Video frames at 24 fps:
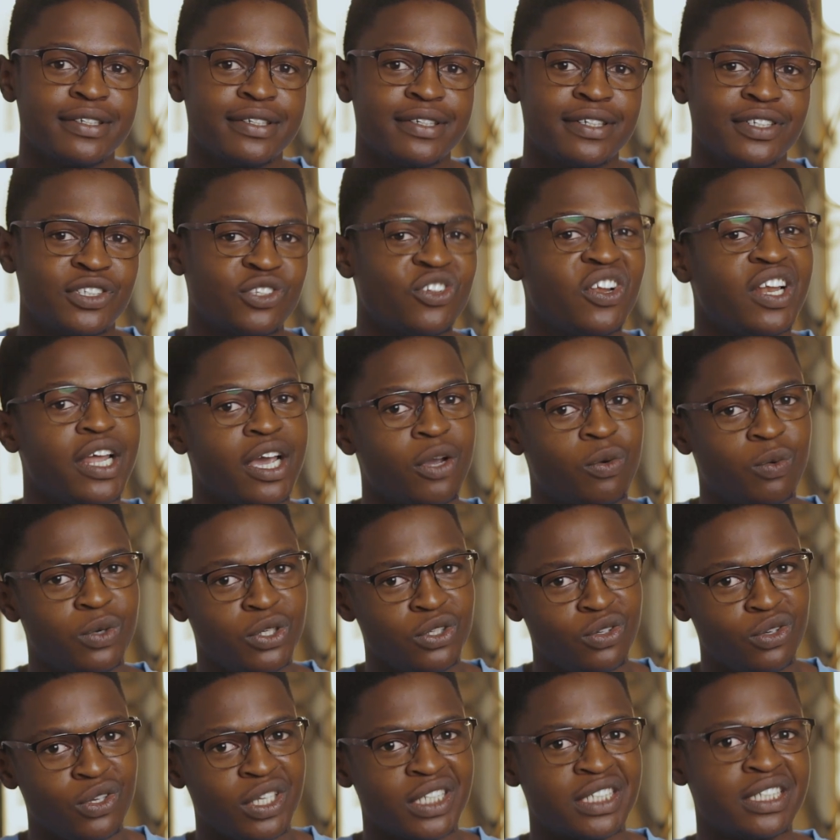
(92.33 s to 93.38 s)
it's not like we
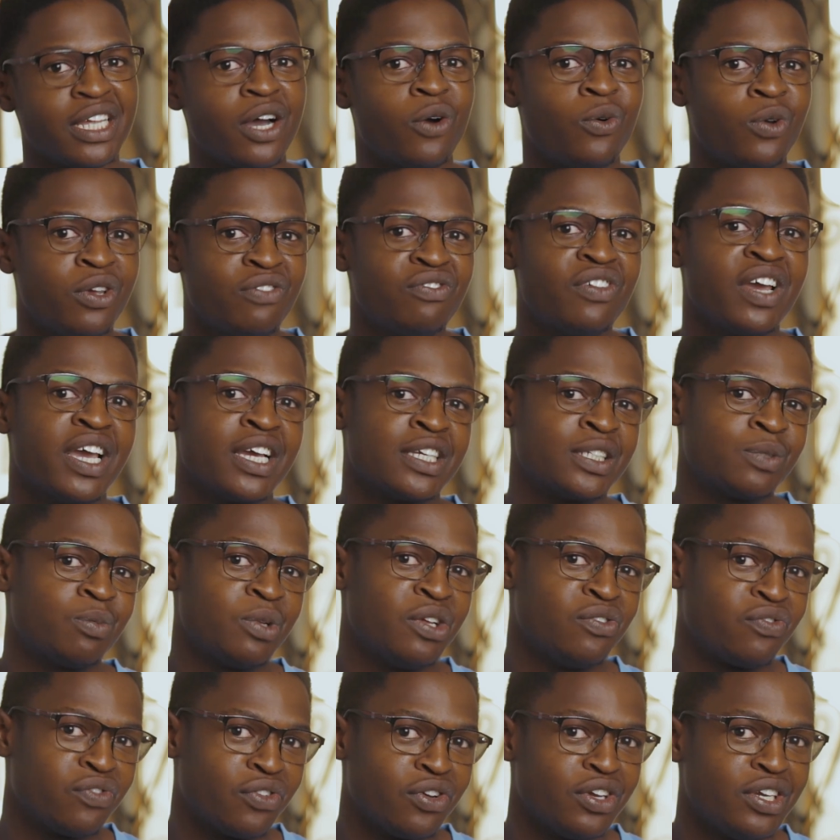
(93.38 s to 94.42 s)
know it that we even
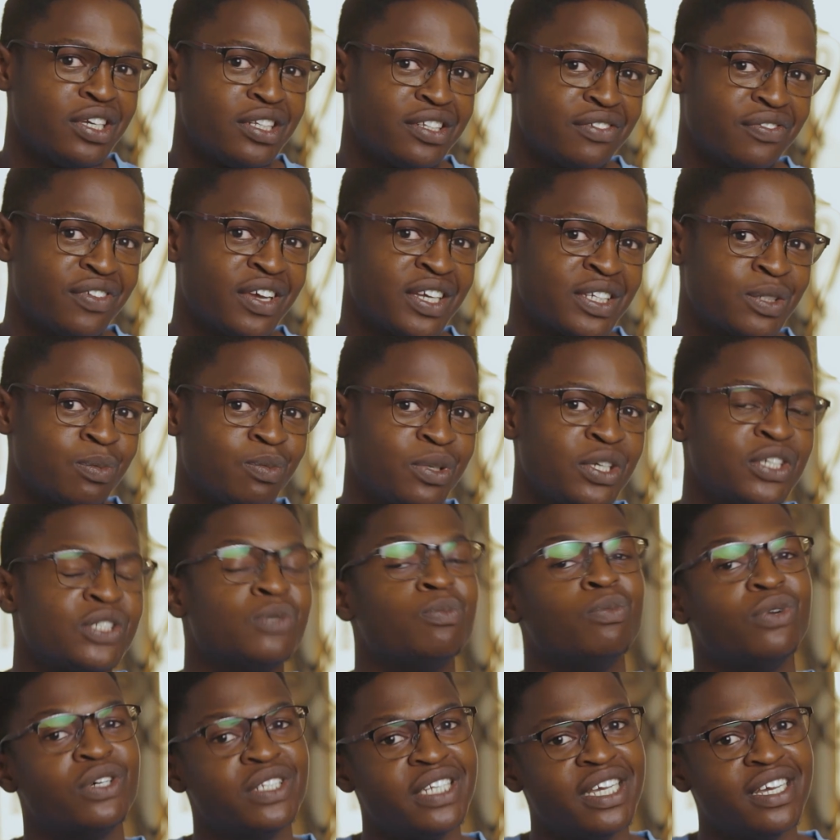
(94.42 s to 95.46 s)
explain for you in the first place,
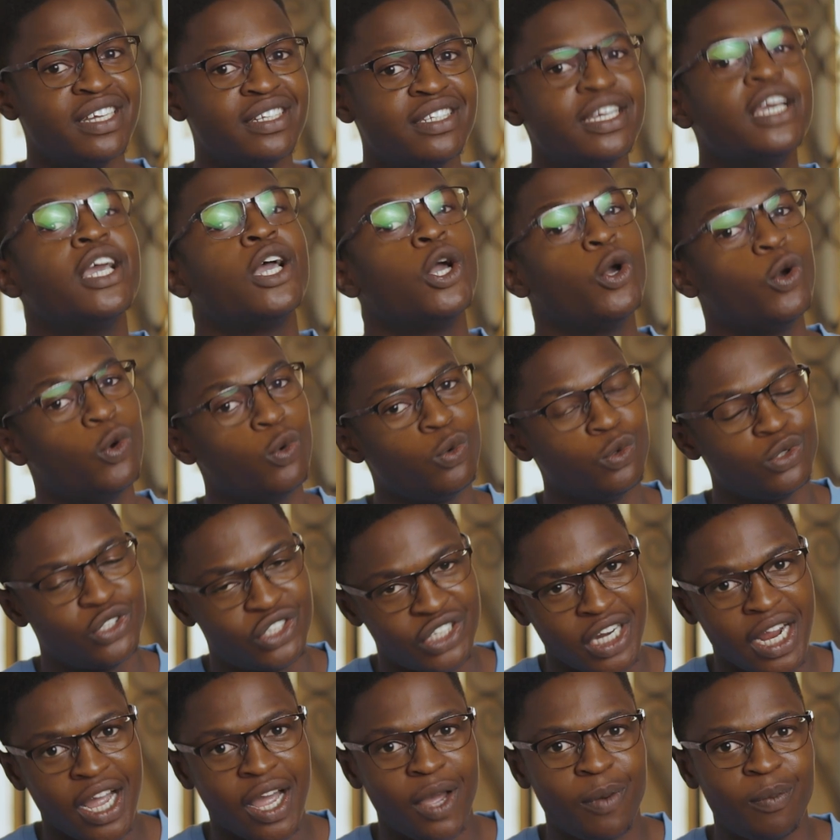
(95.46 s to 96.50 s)
but then we'll
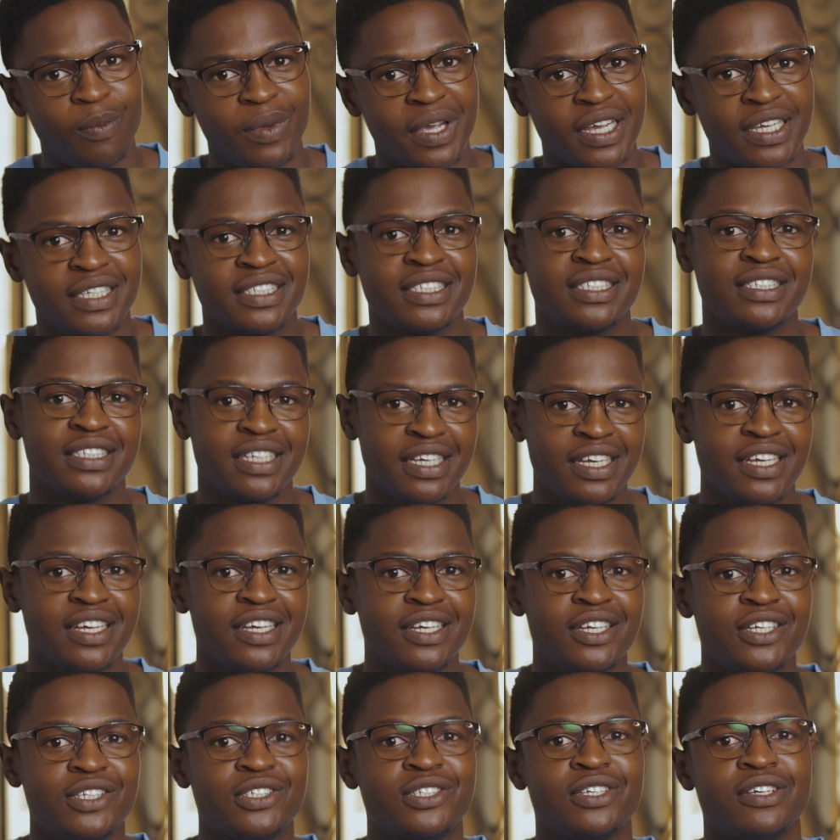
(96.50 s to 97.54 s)
try our best.
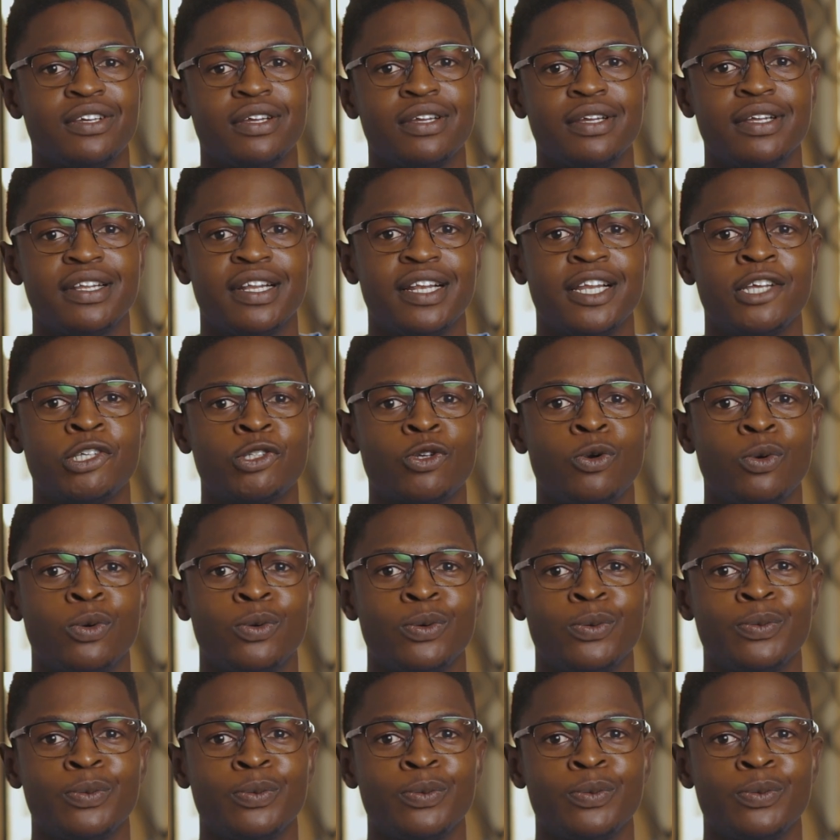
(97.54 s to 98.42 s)
So let's go.